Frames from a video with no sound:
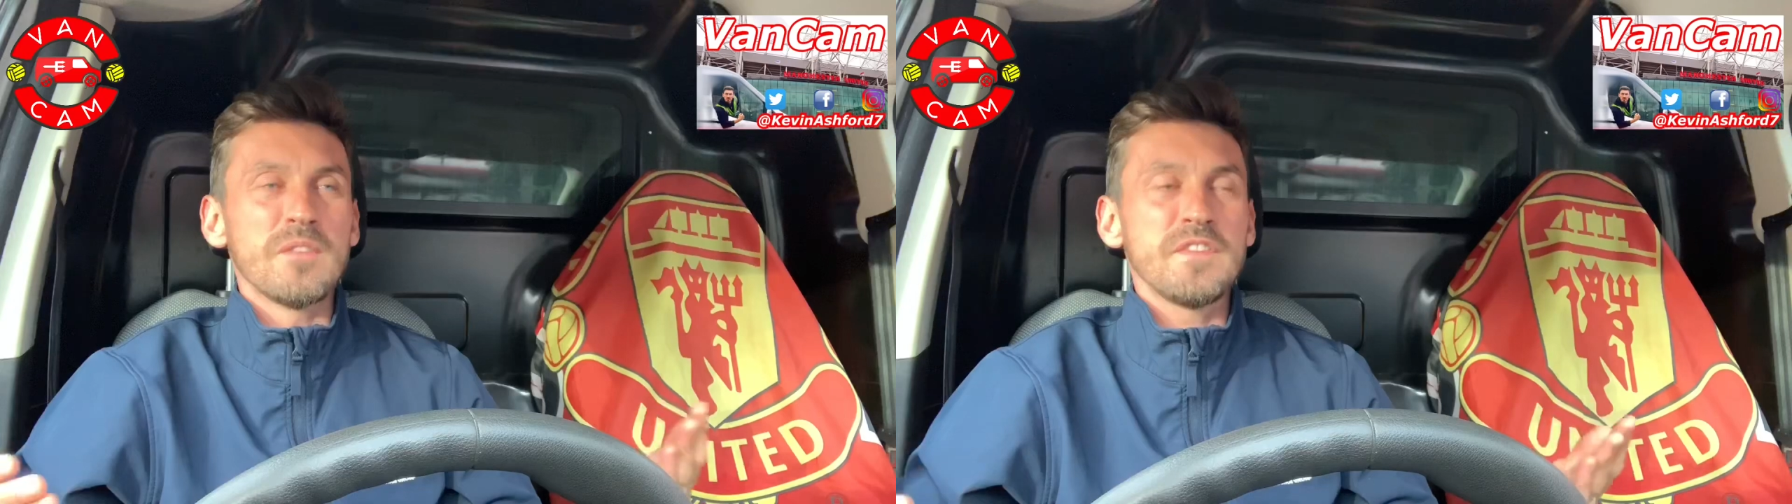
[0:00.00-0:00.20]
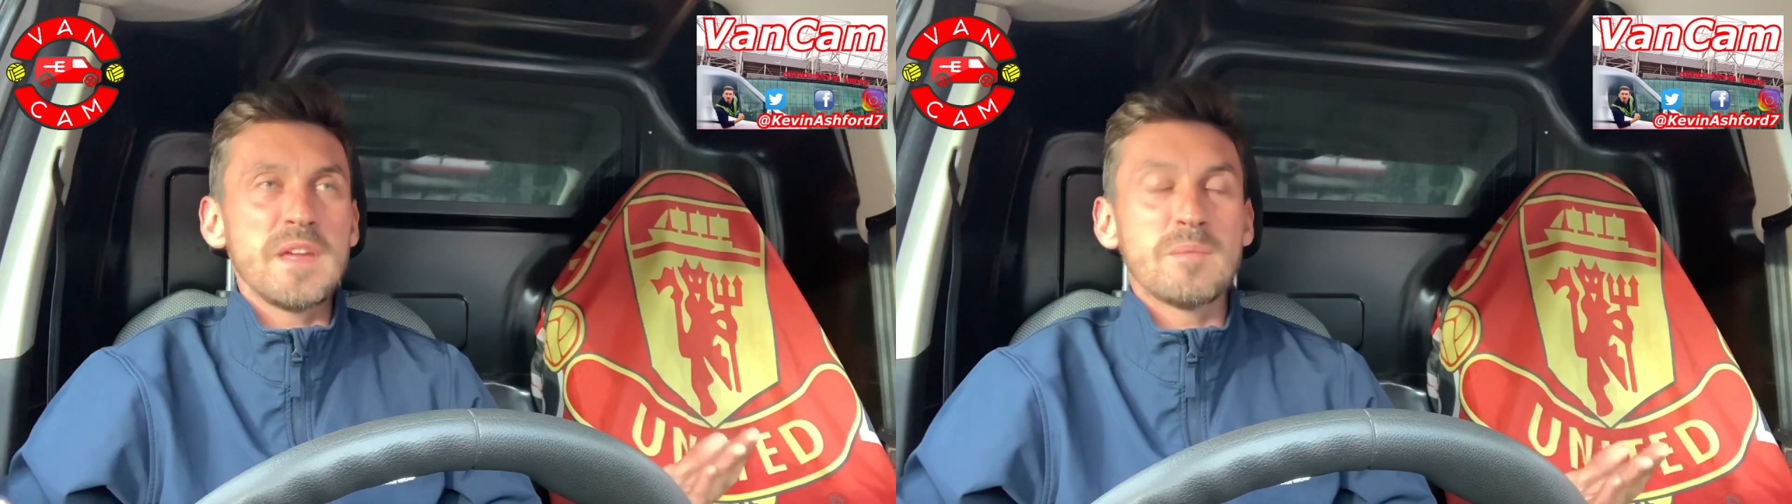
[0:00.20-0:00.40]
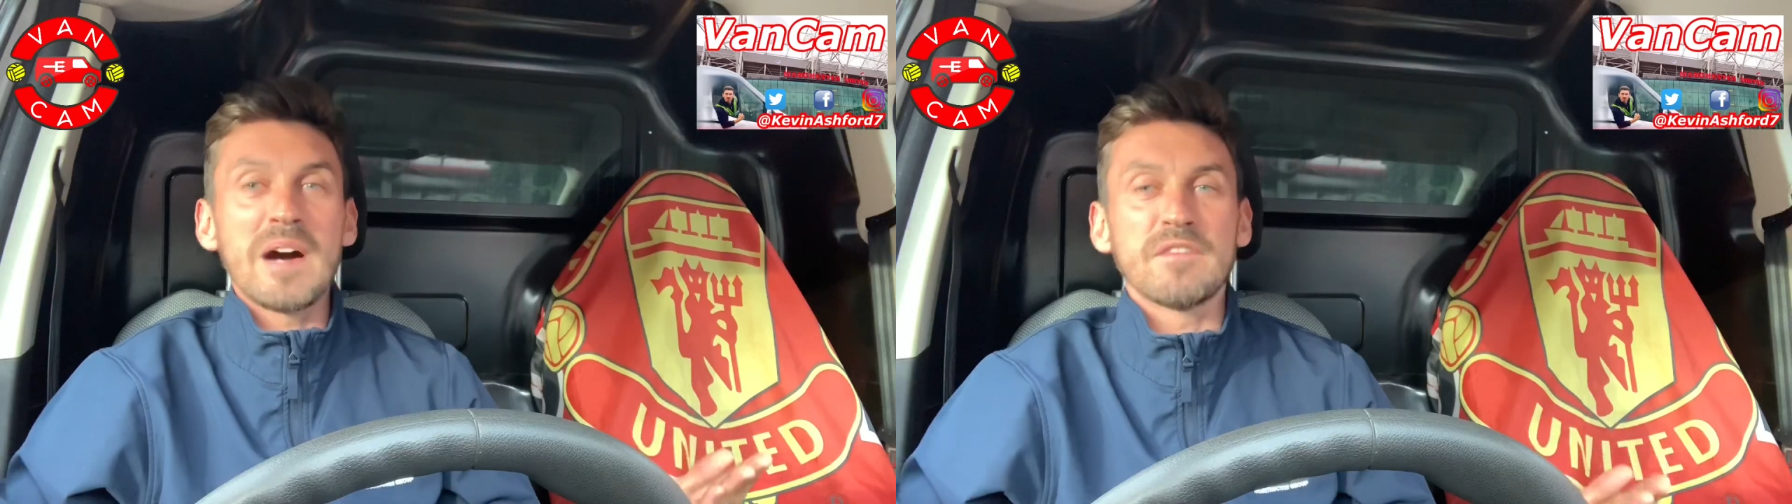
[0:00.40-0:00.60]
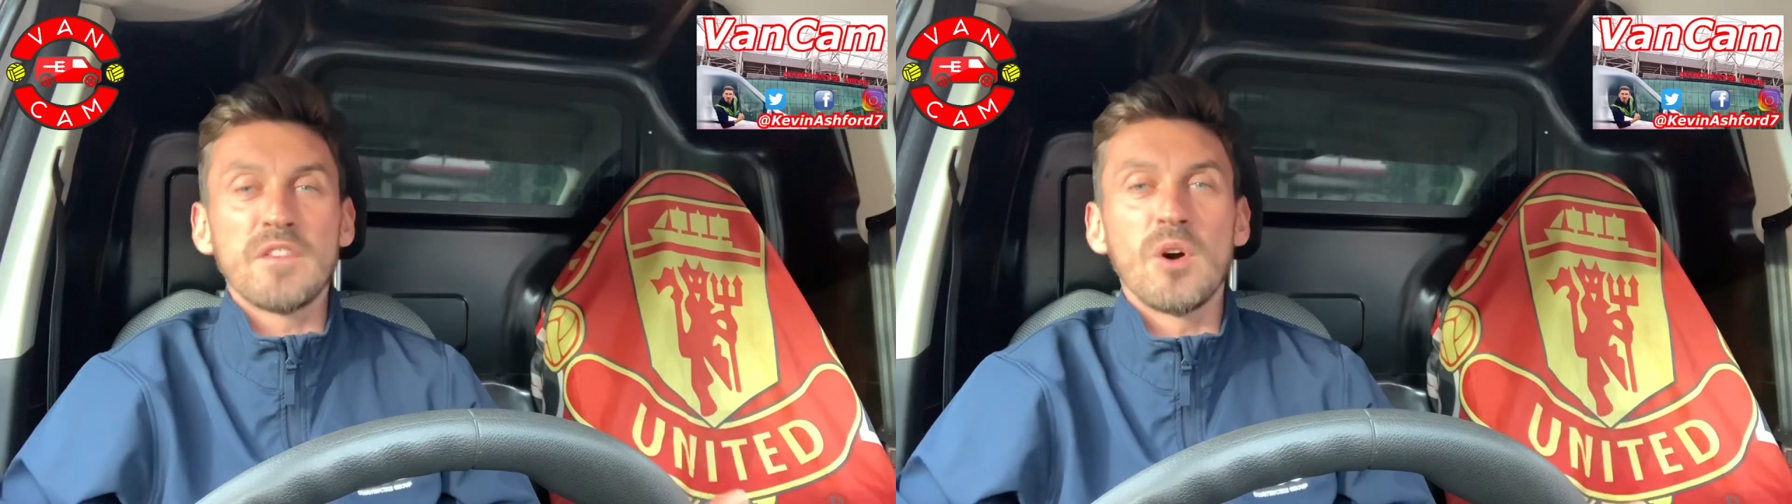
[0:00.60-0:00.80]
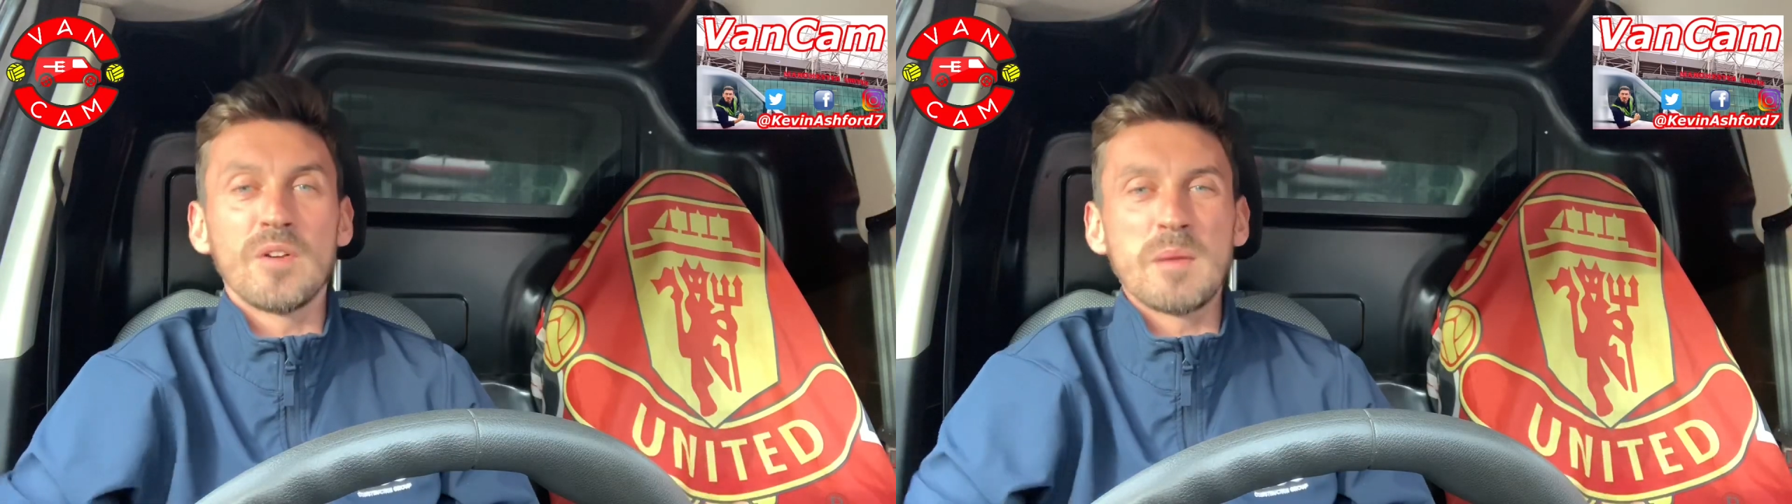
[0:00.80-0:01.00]
a feedback
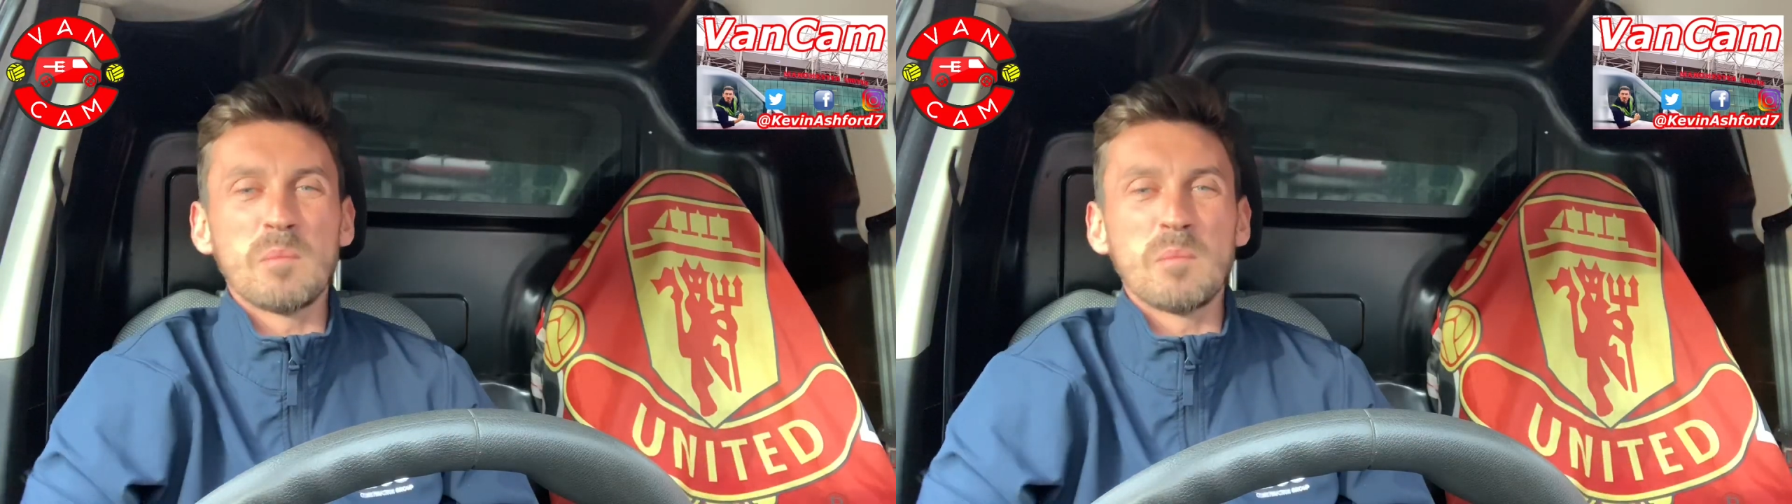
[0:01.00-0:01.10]
for him.